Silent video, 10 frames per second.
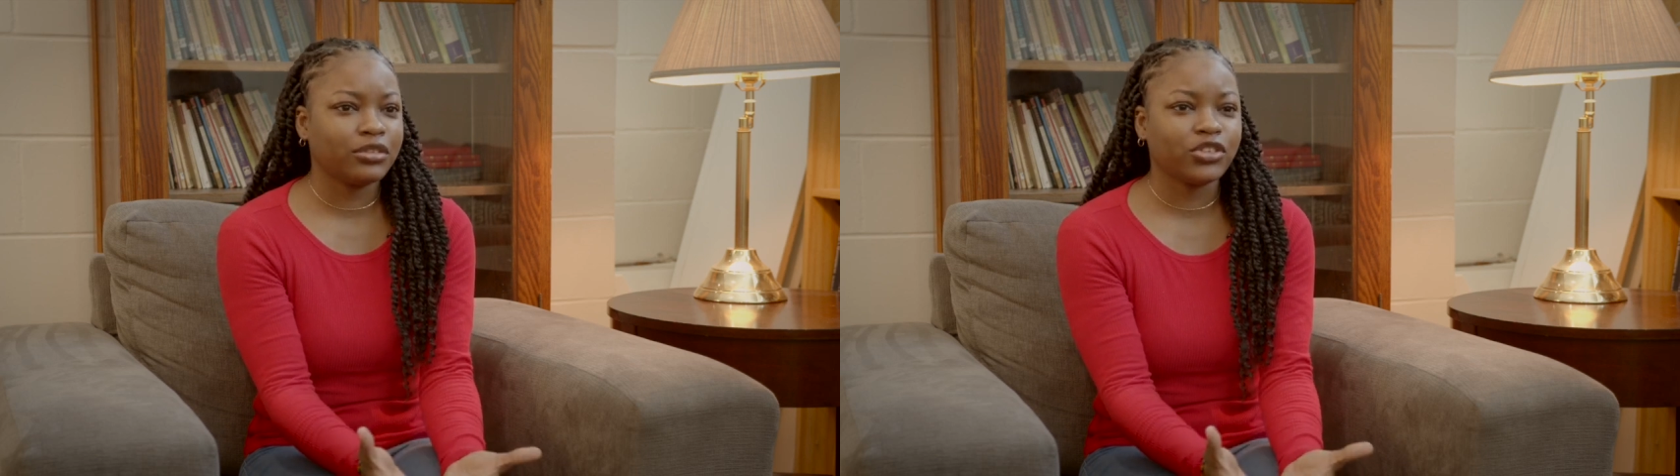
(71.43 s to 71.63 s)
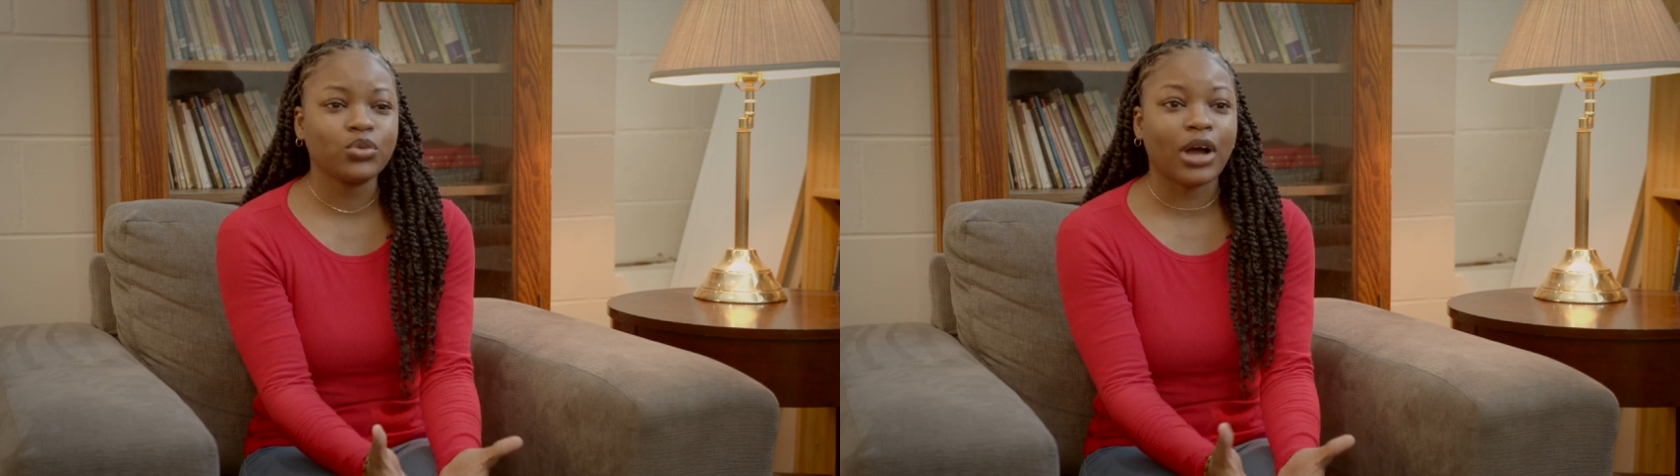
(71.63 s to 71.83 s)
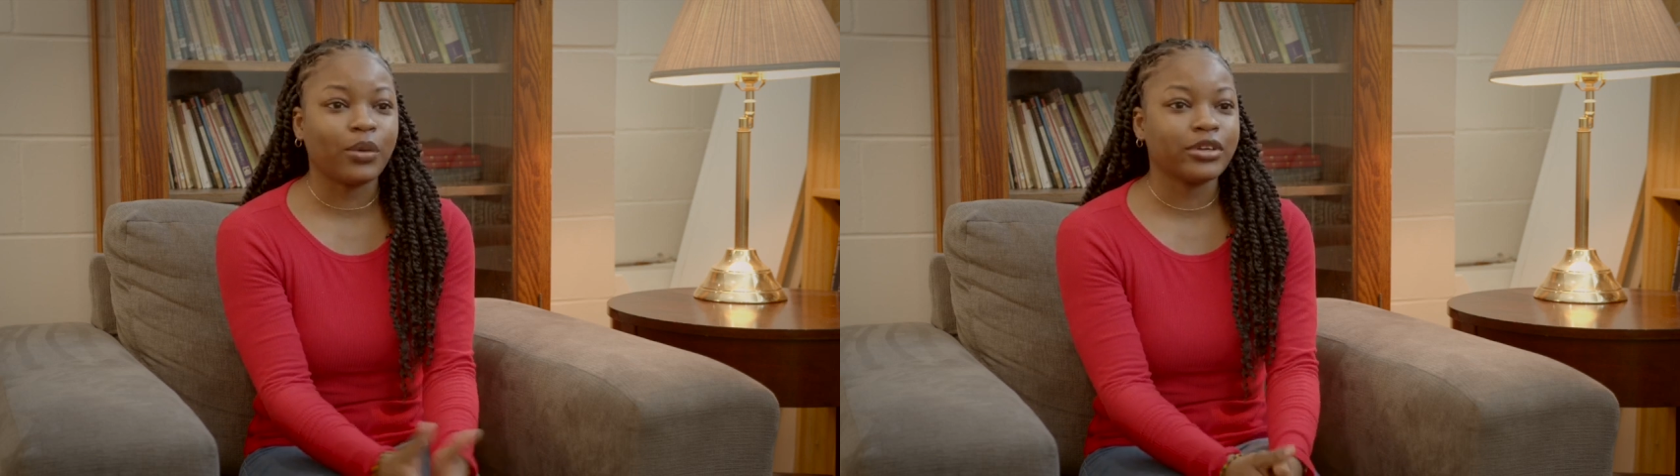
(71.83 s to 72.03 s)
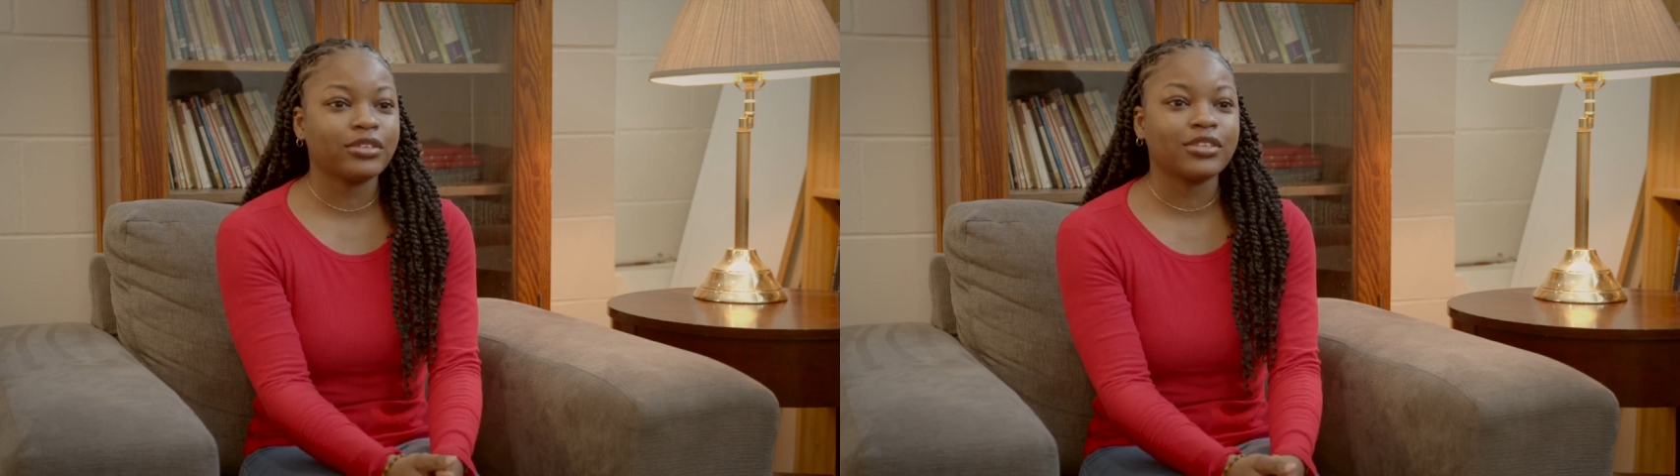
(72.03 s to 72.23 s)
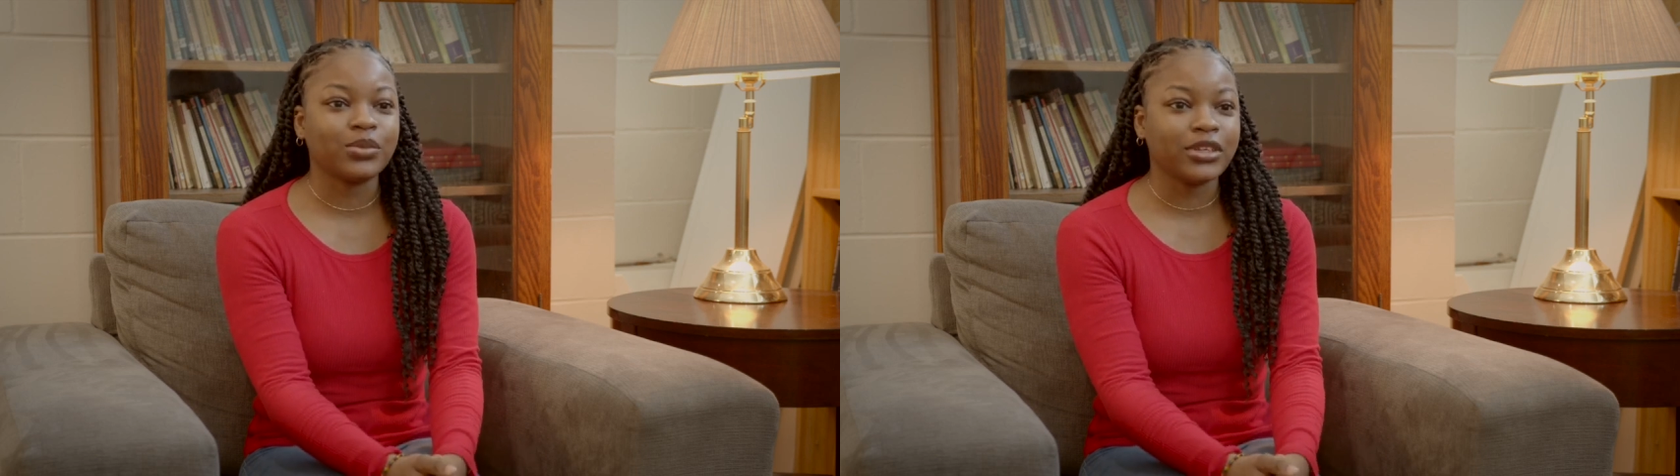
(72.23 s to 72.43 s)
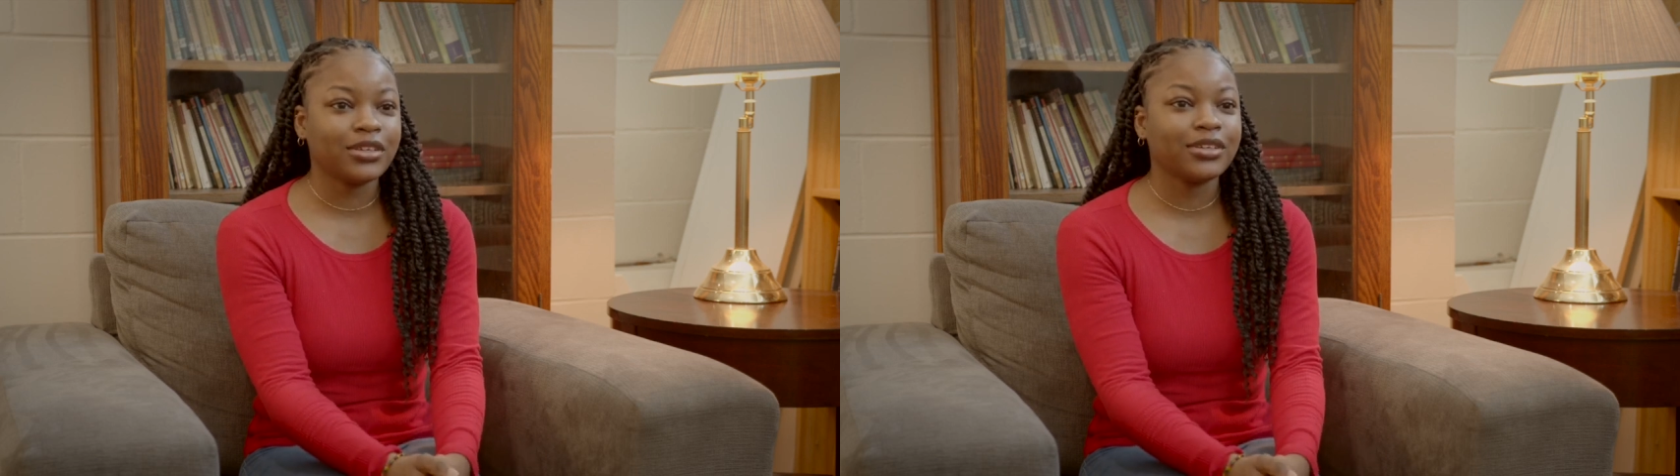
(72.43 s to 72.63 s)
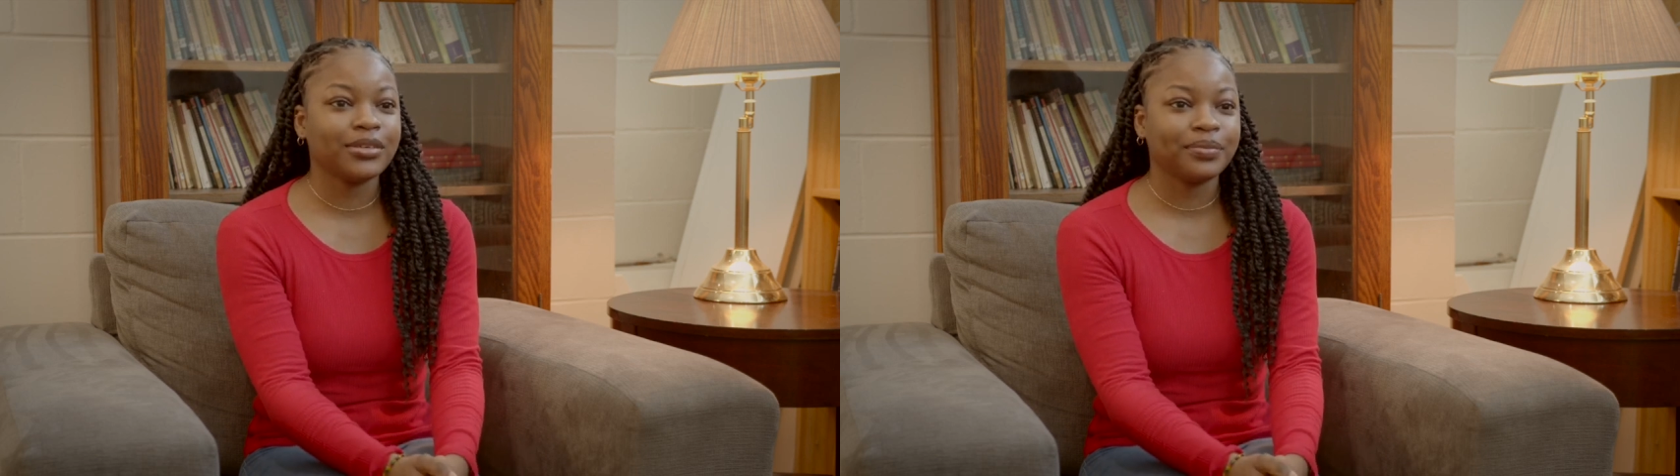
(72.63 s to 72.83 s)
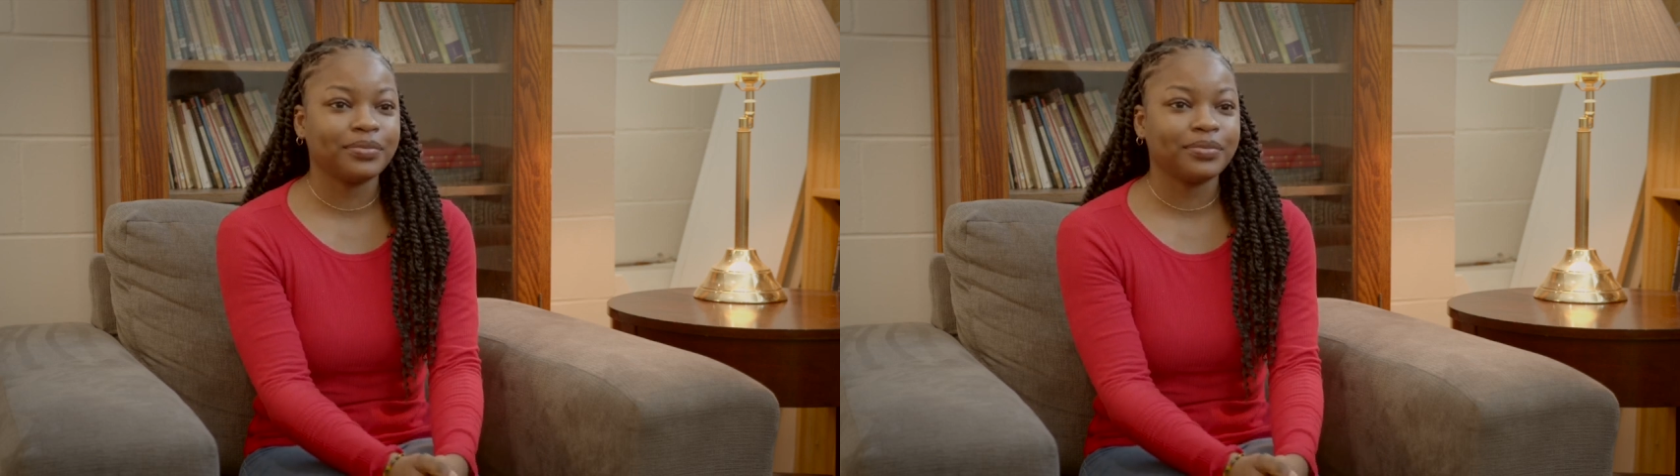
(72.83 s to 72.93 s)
2 hours a week.